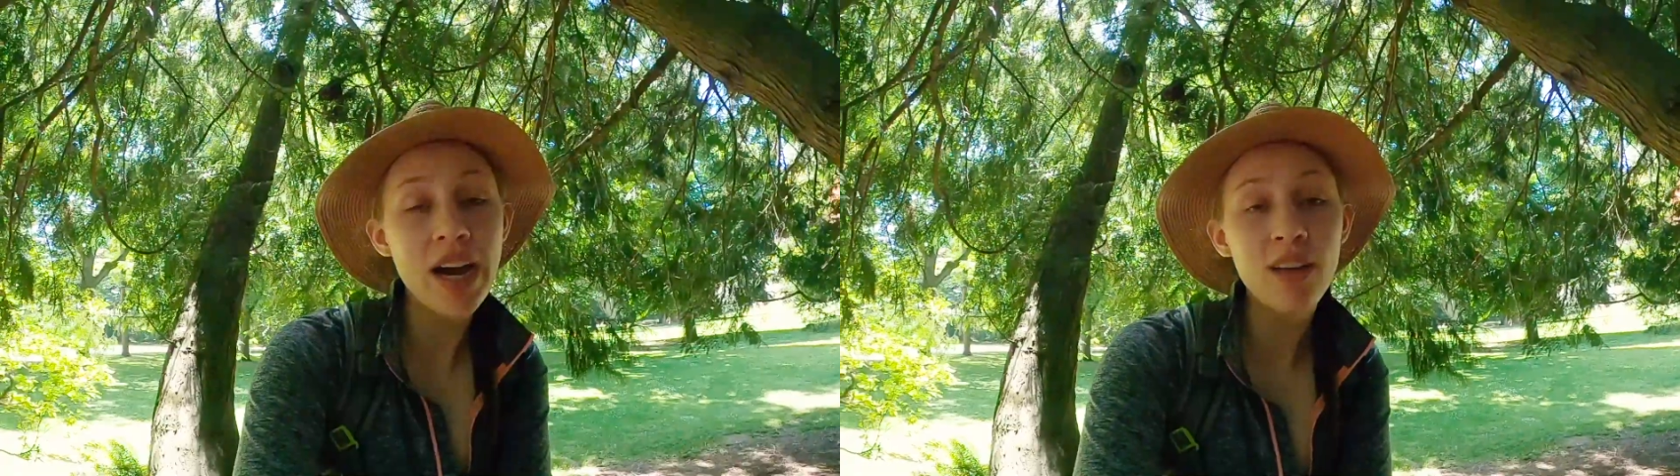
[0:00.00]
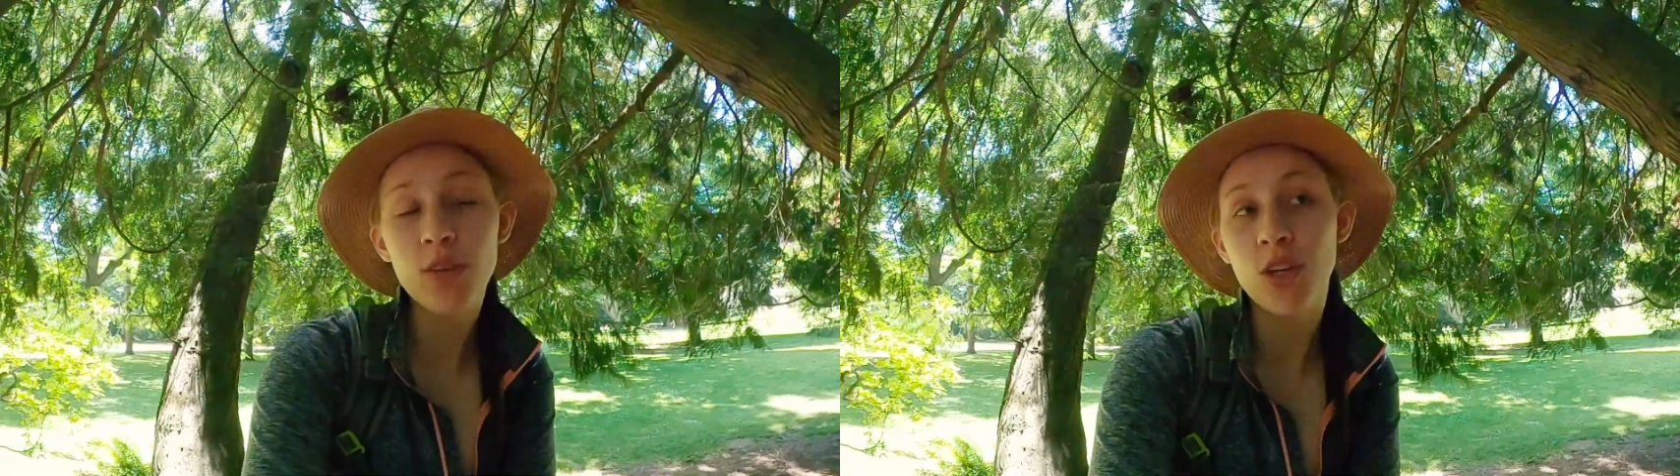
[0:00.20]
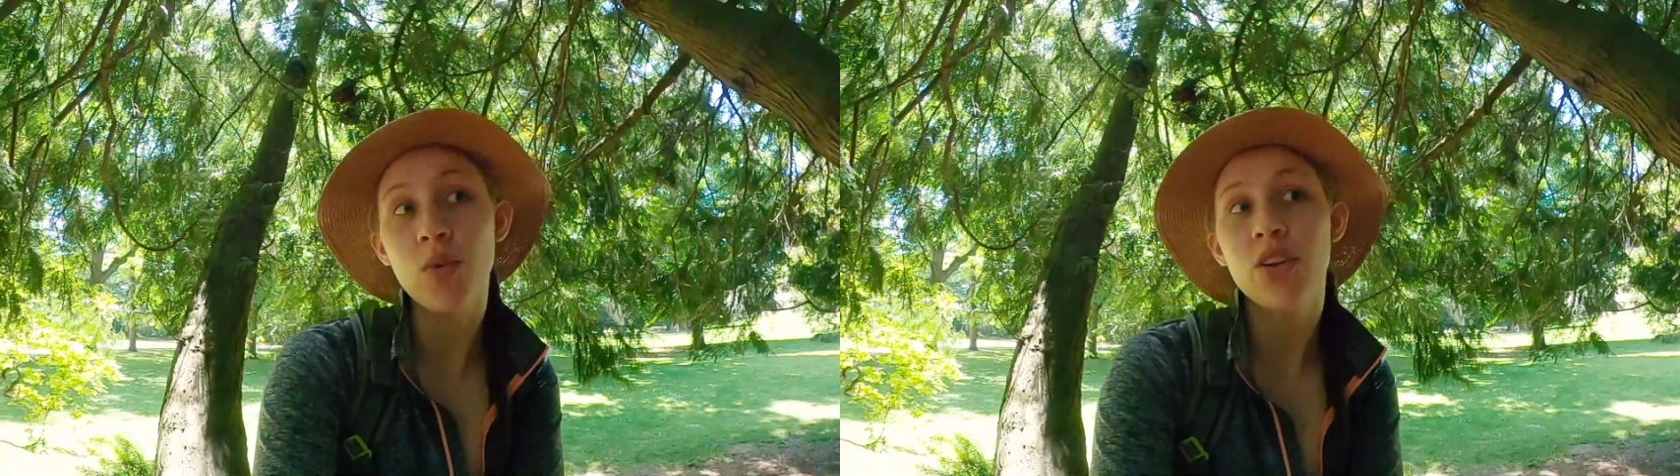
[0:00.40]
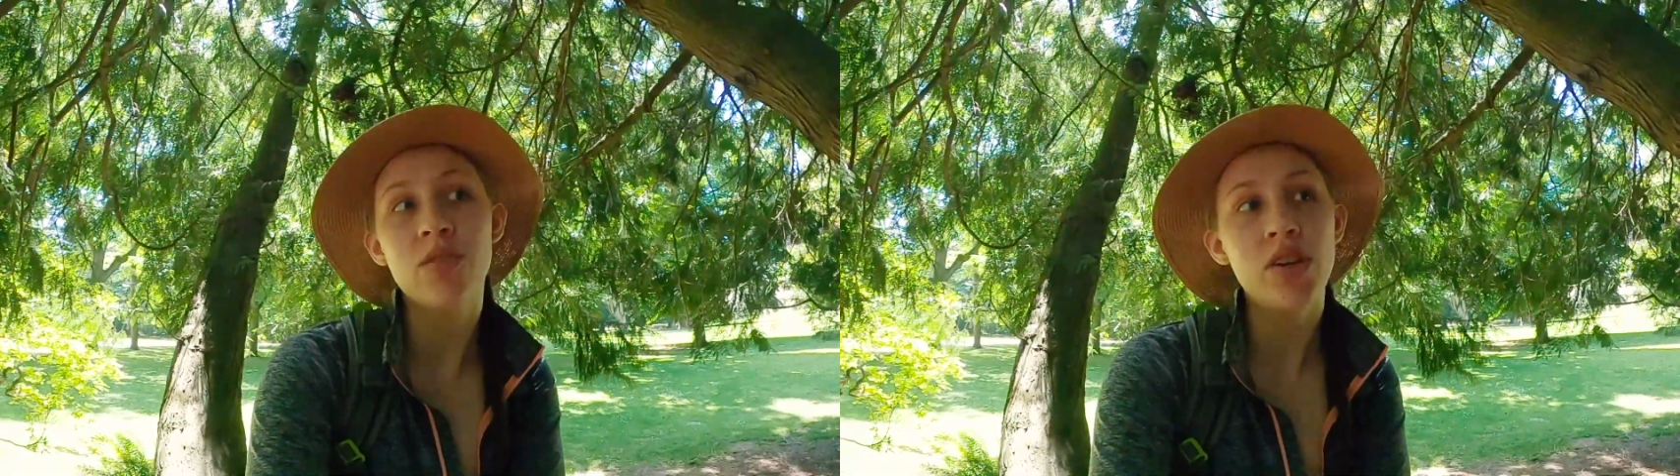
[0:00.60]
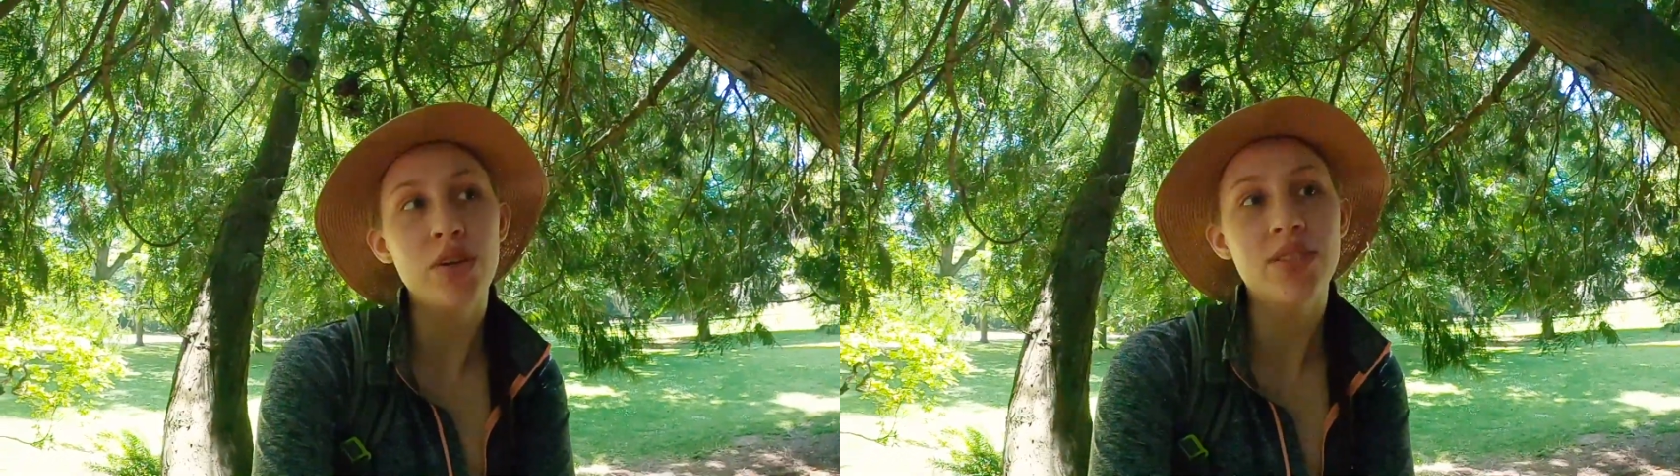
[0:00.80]
packing cube worth
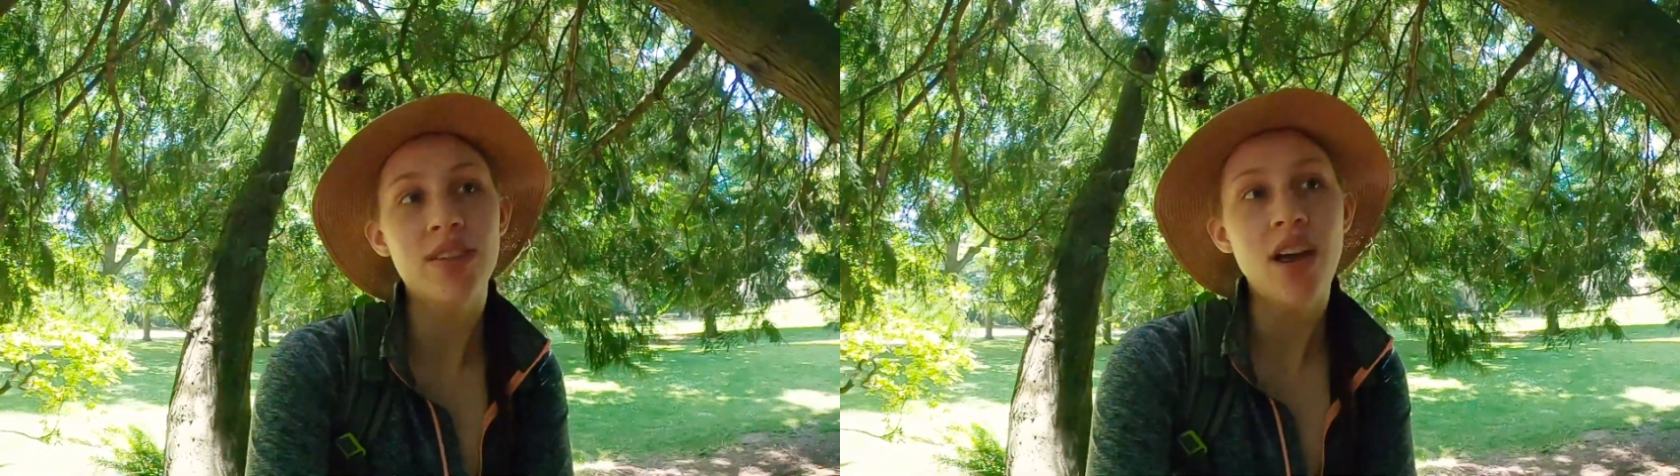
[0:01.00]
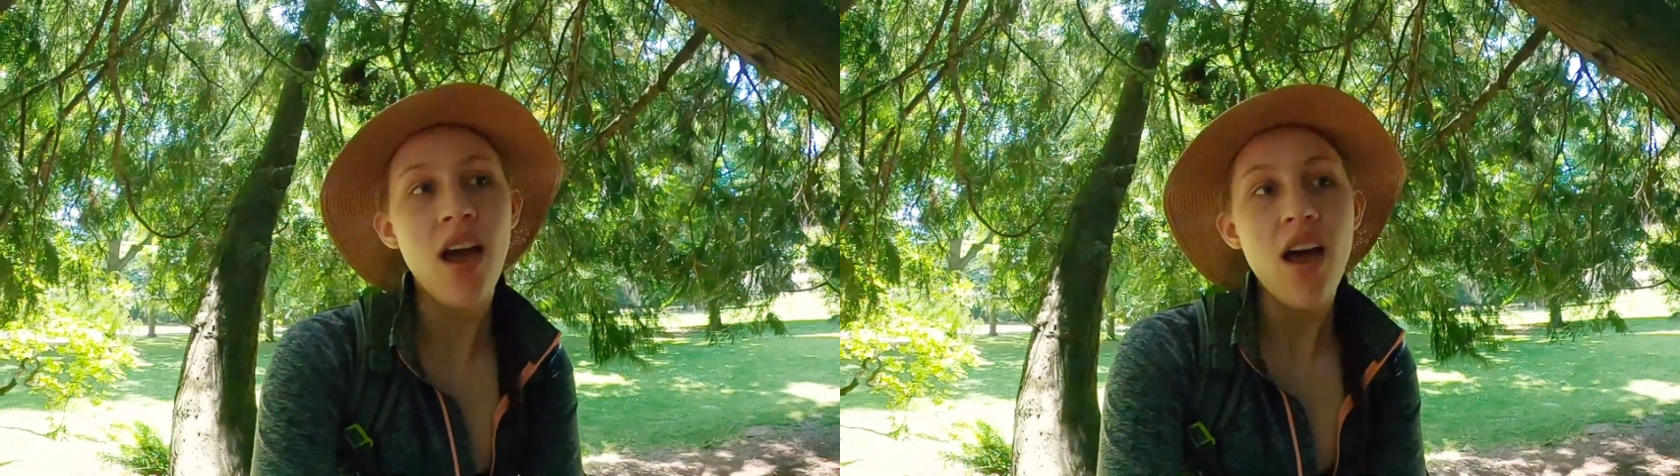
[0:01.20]
of clothes, and